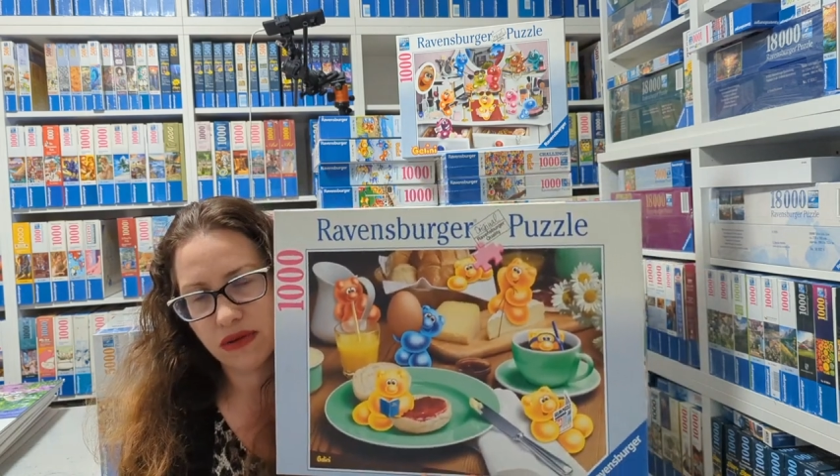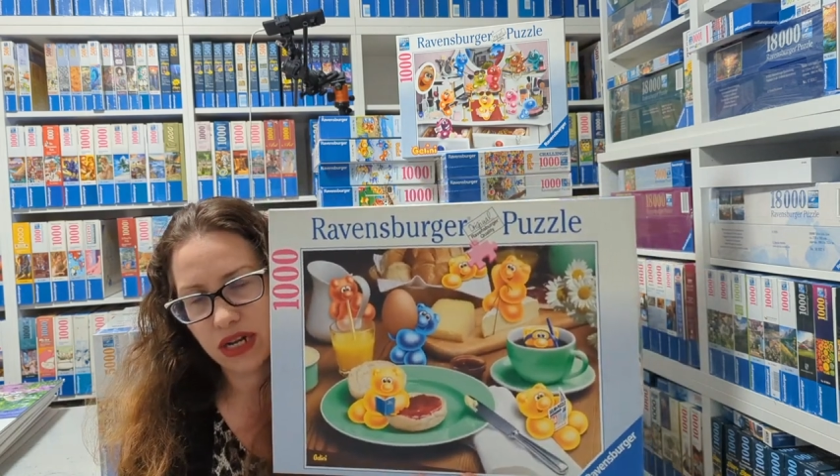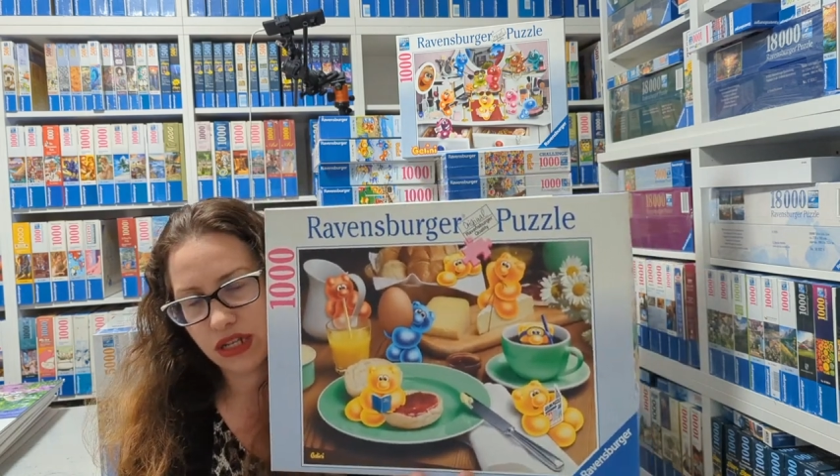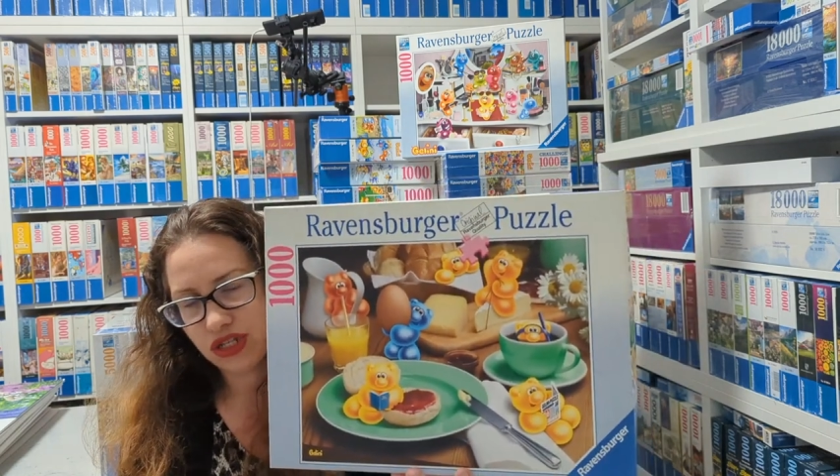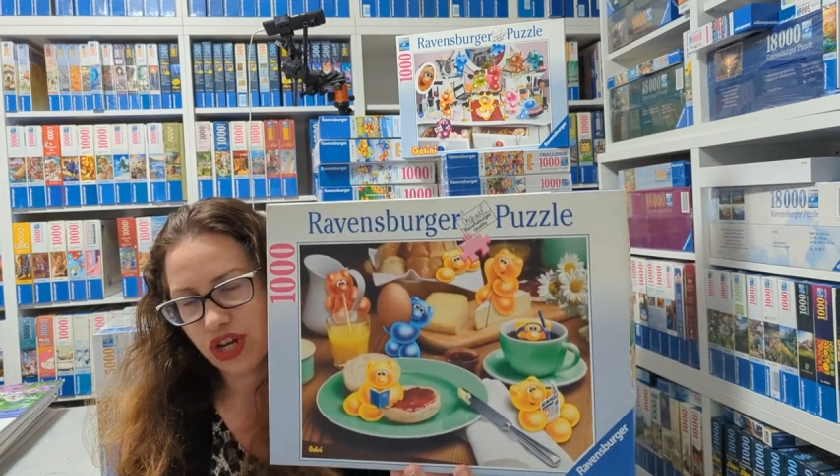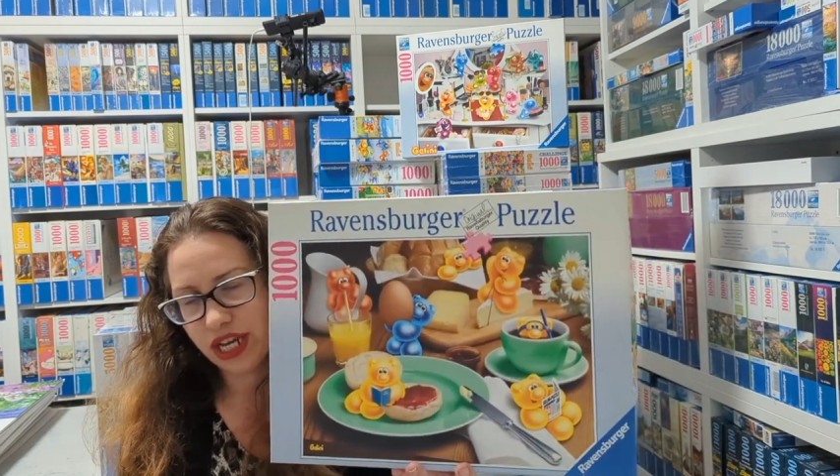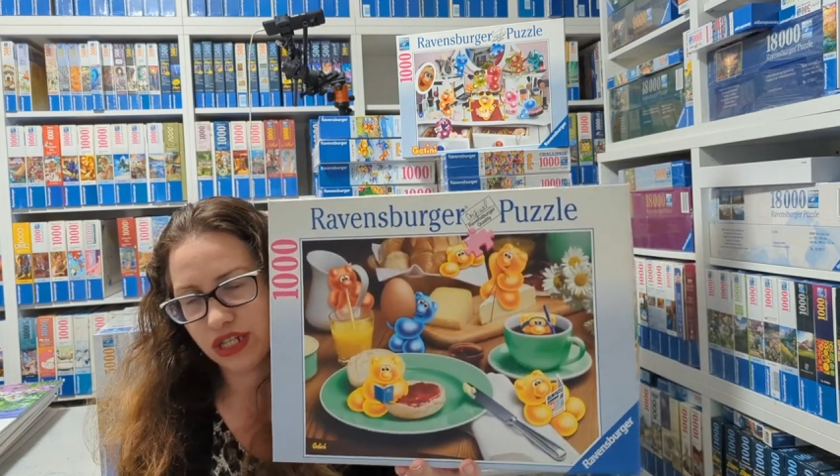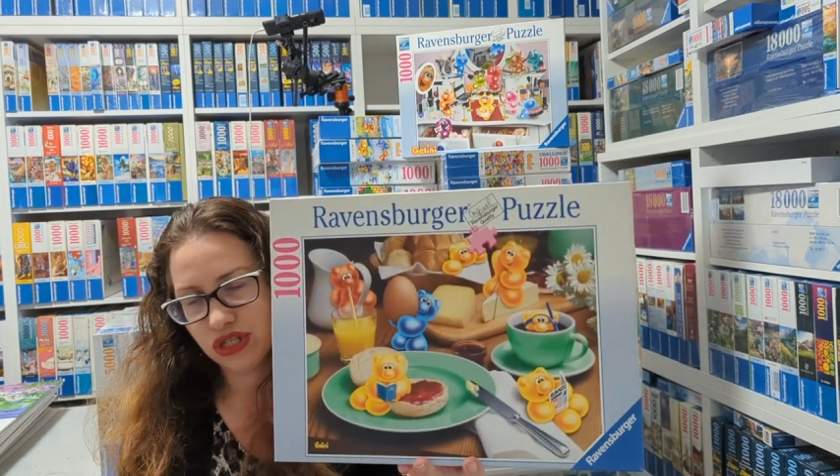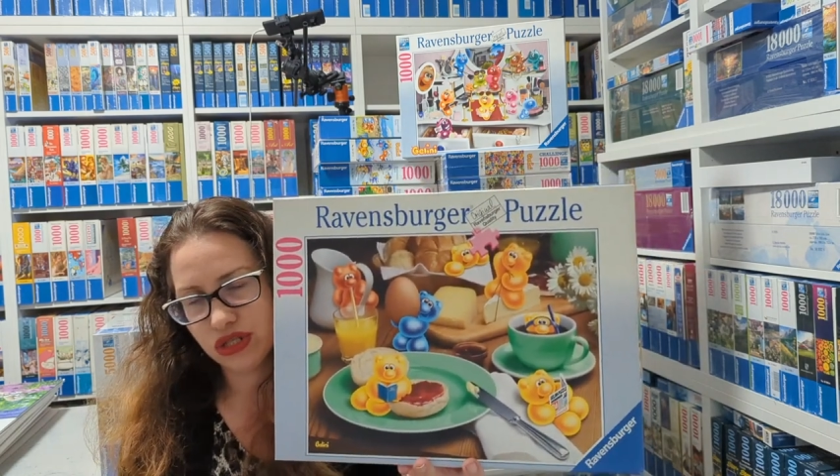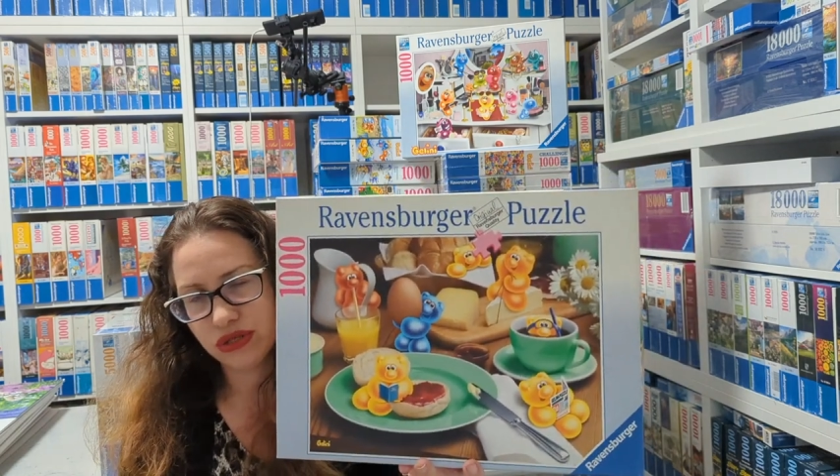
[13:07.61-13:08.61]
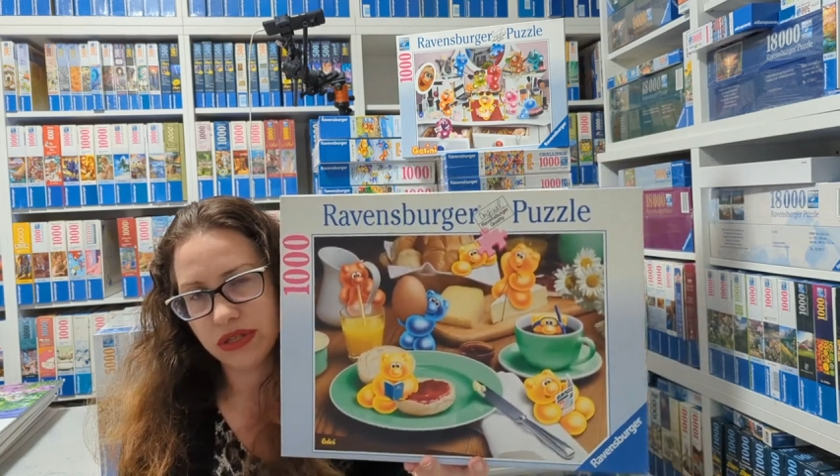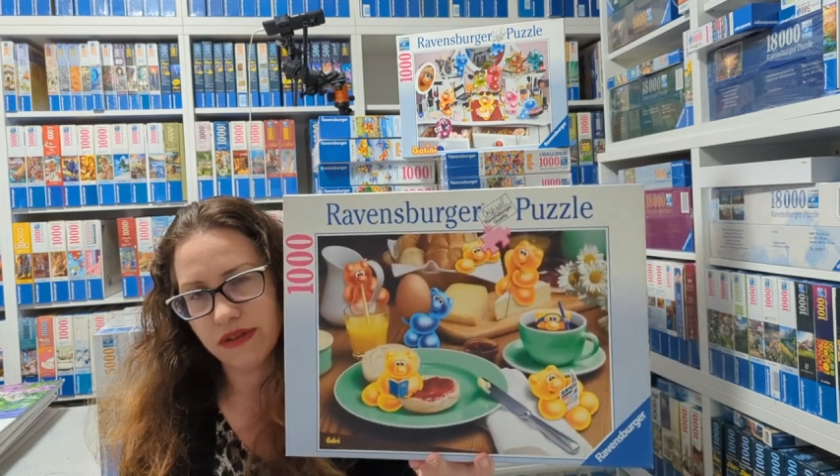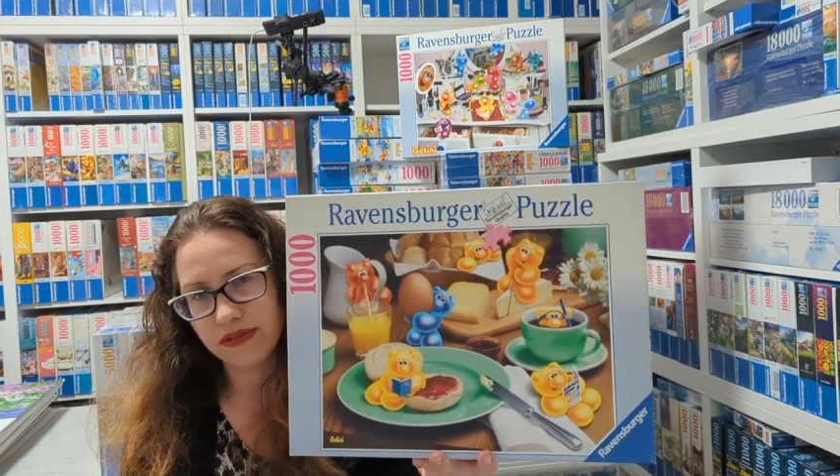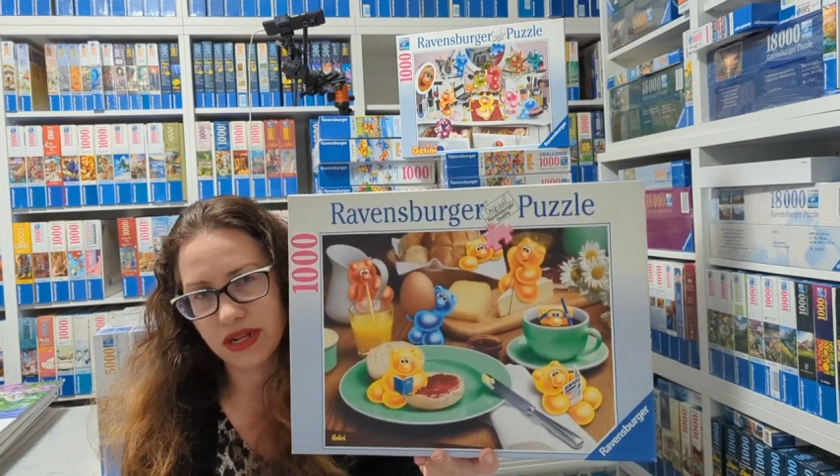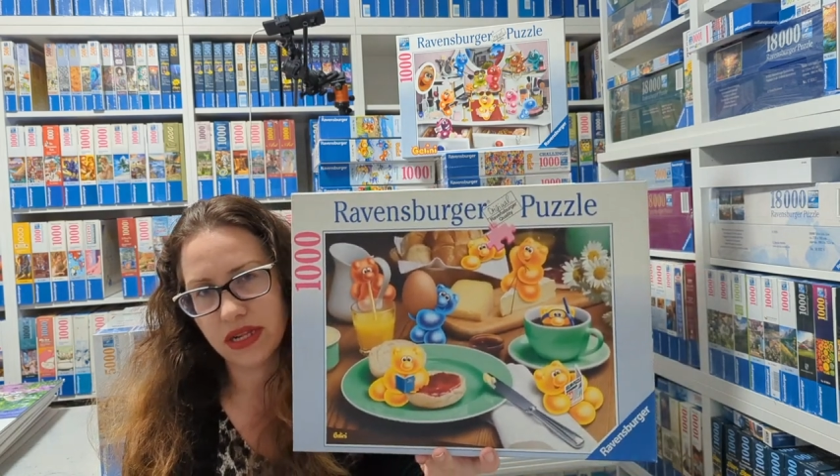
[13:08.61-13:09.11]
when it changed to
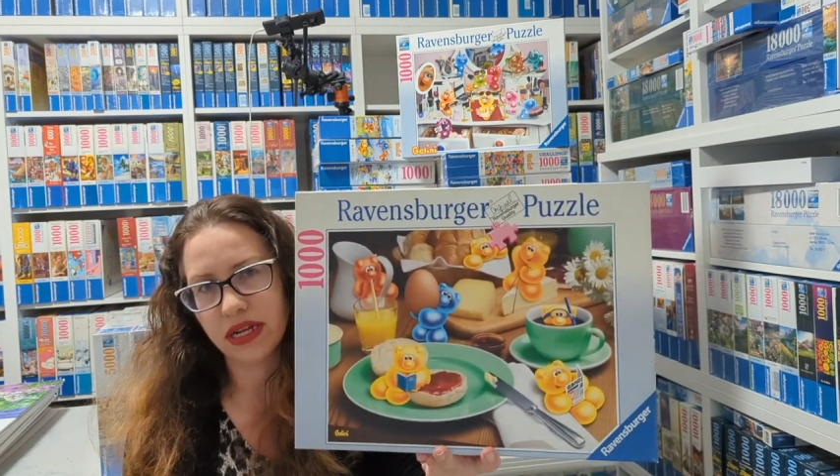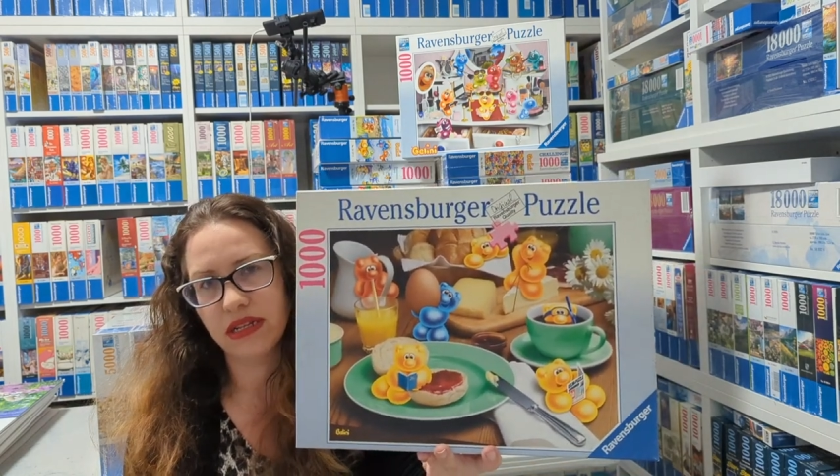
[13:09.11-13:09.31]
soft click,